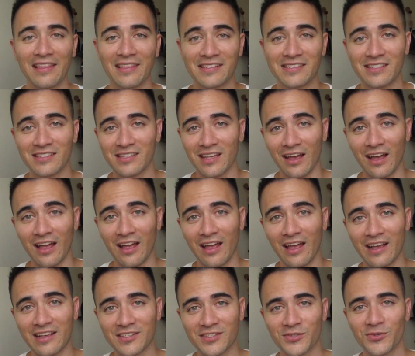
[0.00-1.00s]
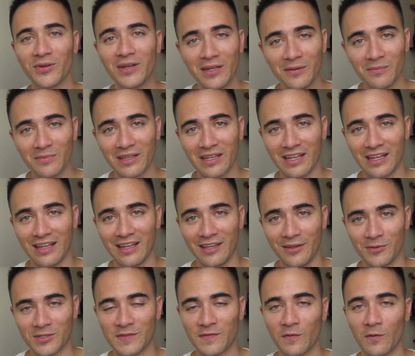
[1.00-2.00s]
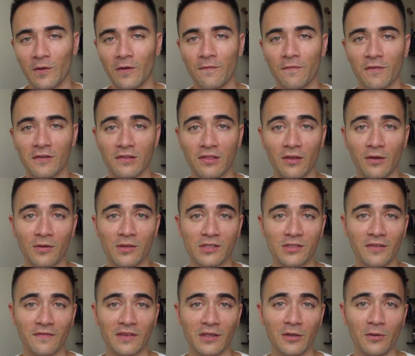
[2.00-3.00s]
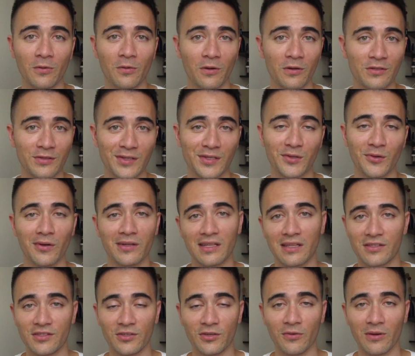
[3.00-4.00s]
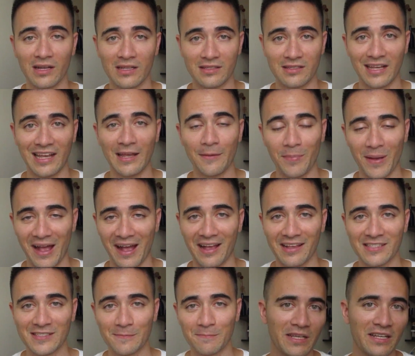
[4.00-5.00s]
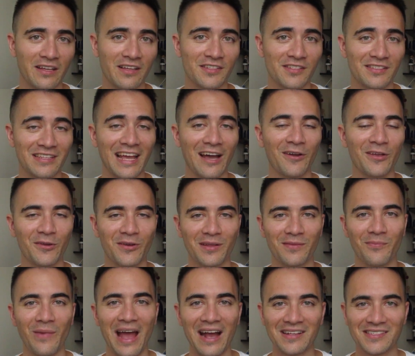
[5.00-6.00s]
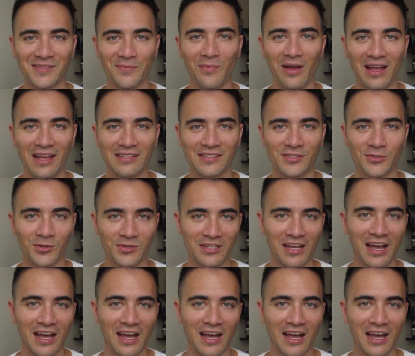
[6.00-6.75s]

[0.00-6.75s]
And this is extremely useful for those of you who are just going to do a day pass, because now you can maximize your